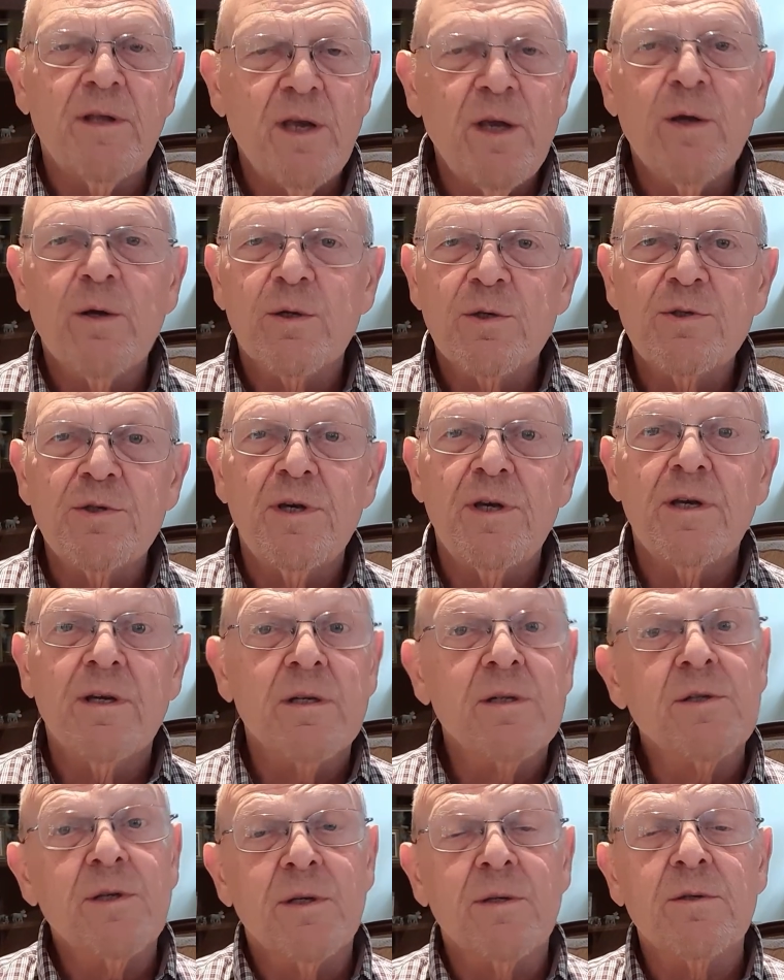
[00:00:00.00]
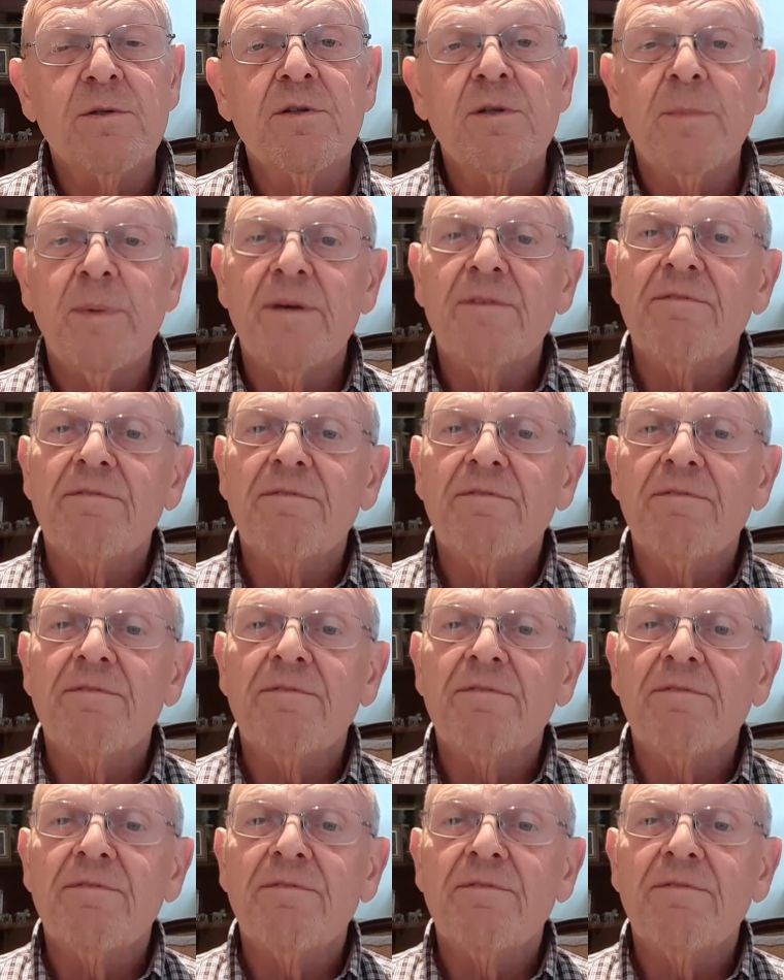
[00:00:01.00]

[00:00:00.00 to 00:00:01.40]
he or she considers to be a